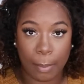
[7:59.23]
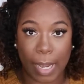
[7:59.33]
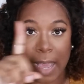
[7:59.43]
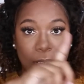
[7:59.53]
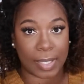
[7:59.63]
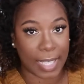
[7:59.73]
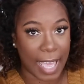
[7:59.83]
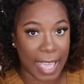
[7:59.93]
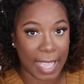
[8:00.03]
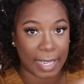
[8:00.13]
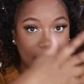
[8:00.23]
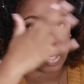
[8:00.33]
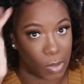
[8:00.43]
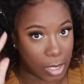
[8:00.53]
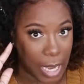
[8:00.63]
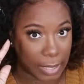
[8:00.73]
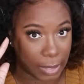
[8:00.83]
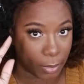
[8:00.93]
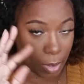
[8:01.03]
but outside gonna clock you.